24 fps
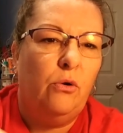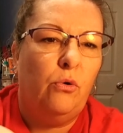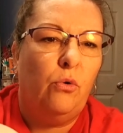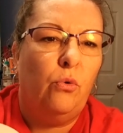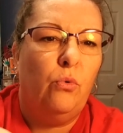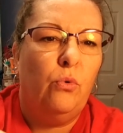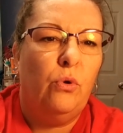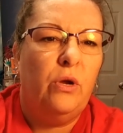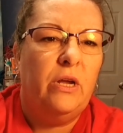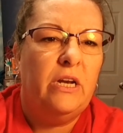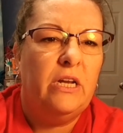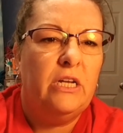
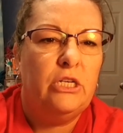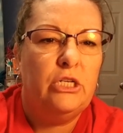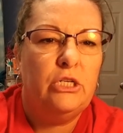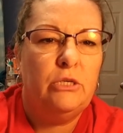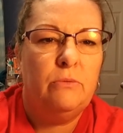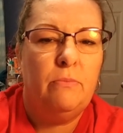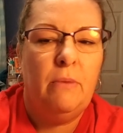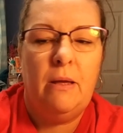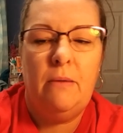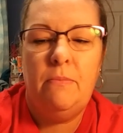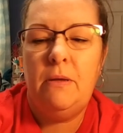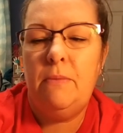
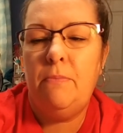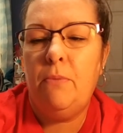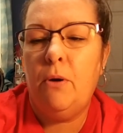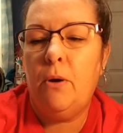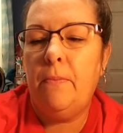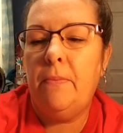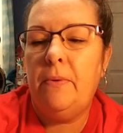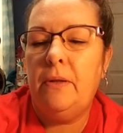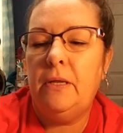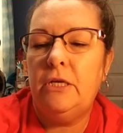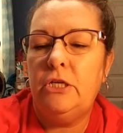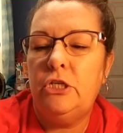greenish, maybe
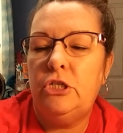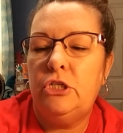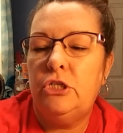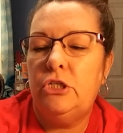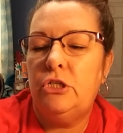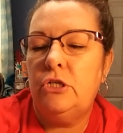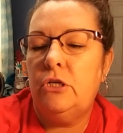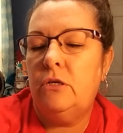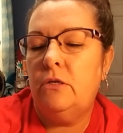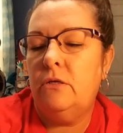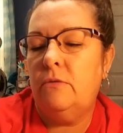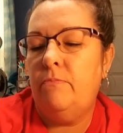
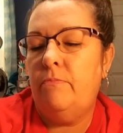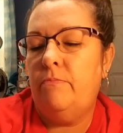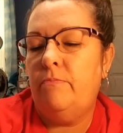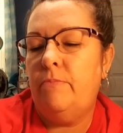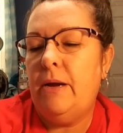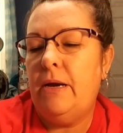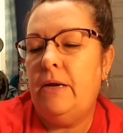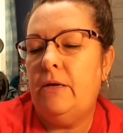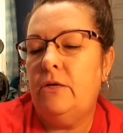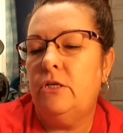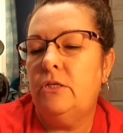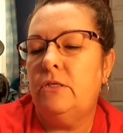purplish,
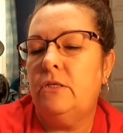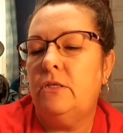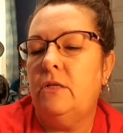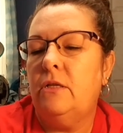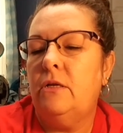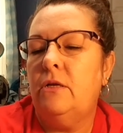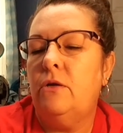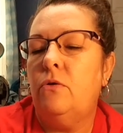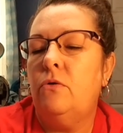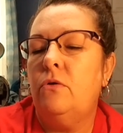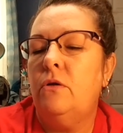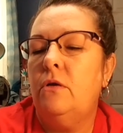just a
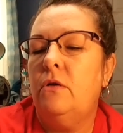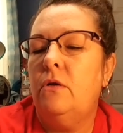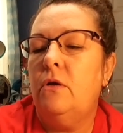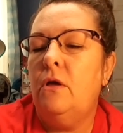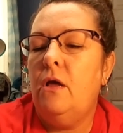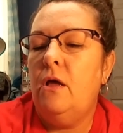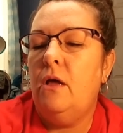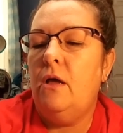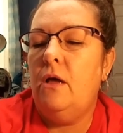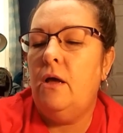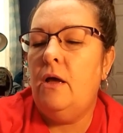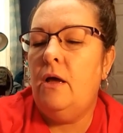little.
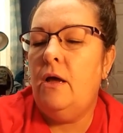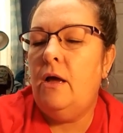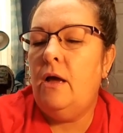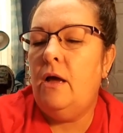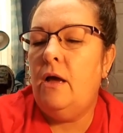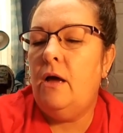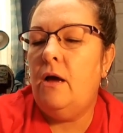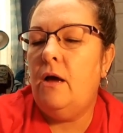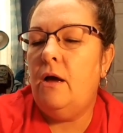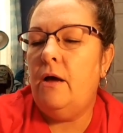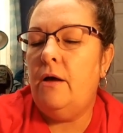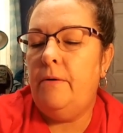
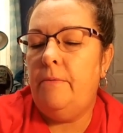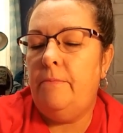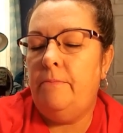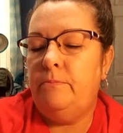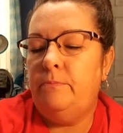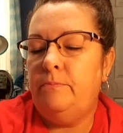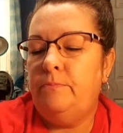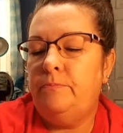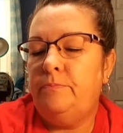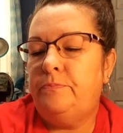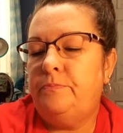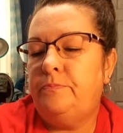
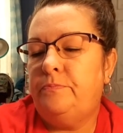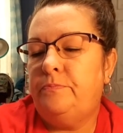And